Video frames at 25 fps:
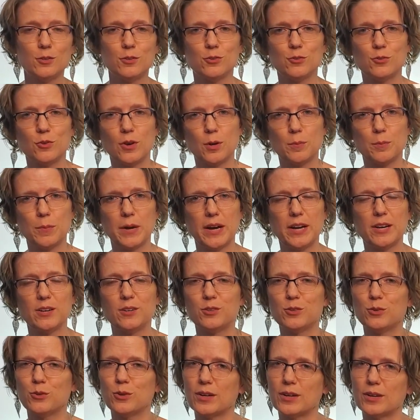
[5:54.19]
strong
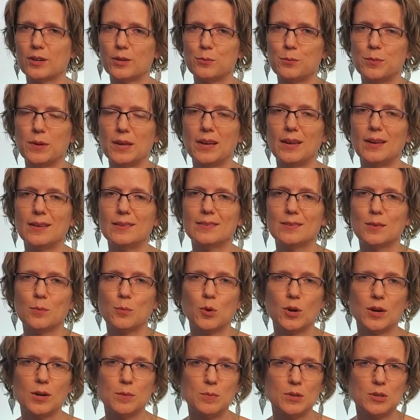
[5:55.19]
buyers, or it could be
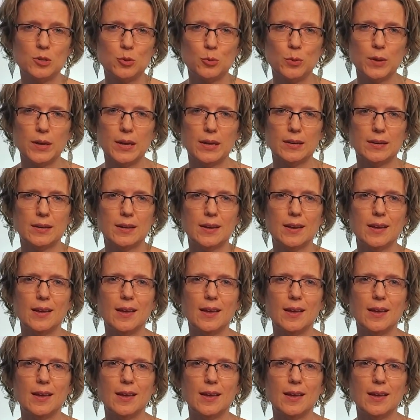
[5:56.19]
somewhere in between.